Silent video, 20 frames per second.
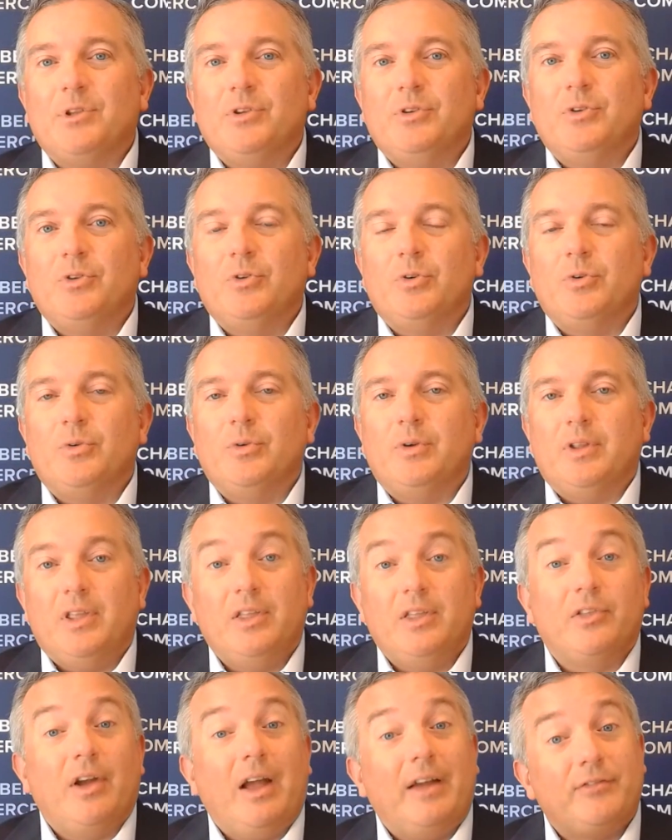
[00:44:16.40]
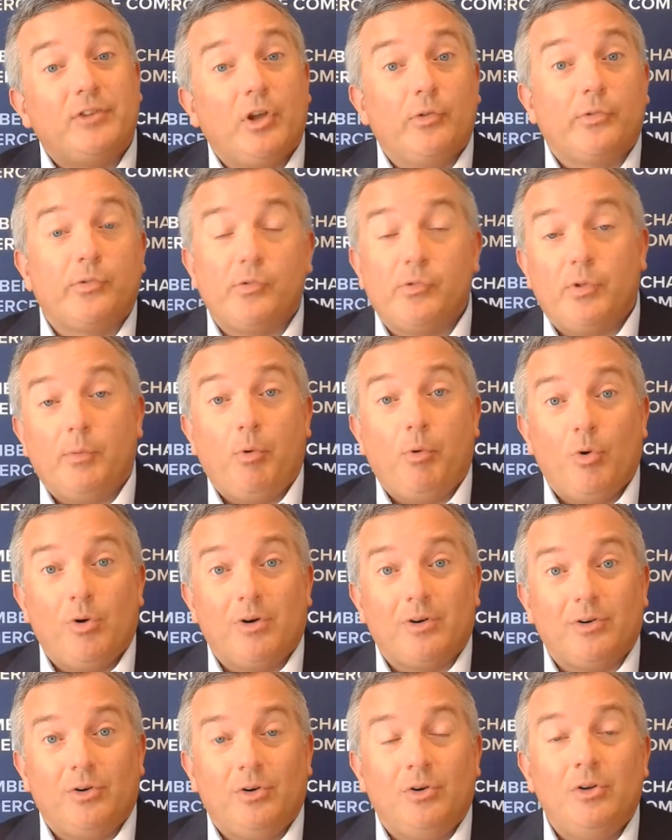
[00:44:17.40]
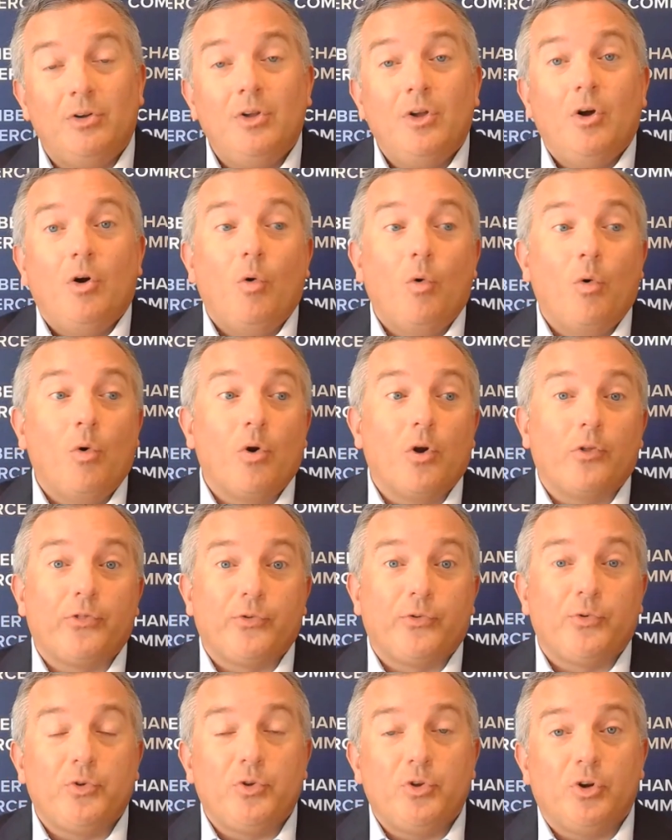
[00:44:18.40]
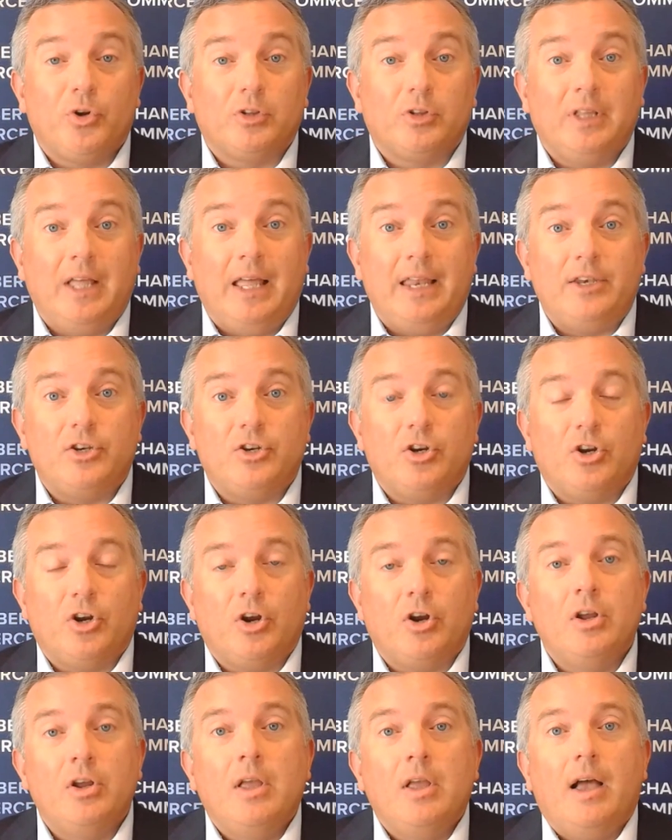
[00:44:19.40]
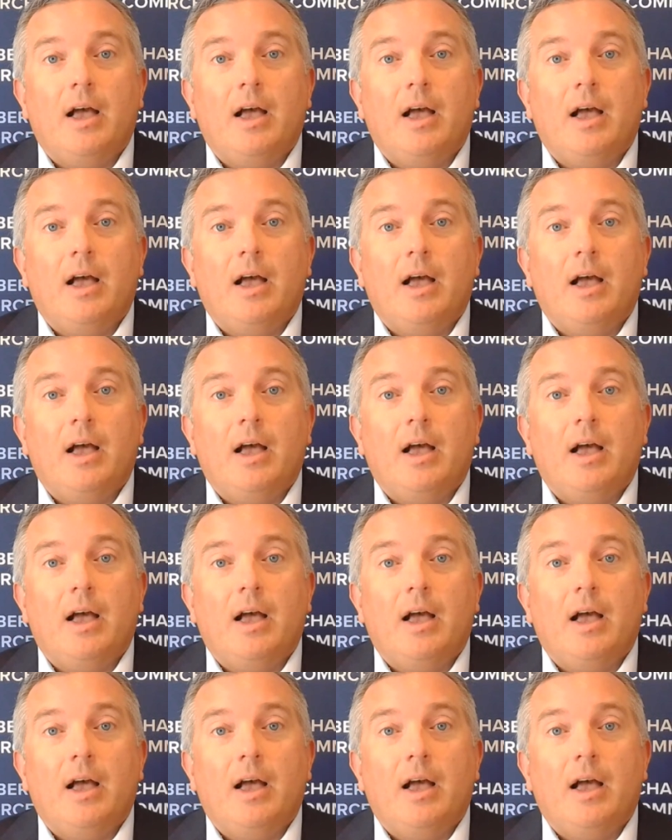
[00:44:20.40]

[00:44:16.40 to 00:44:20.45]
you either have to go through the portal or through your lender,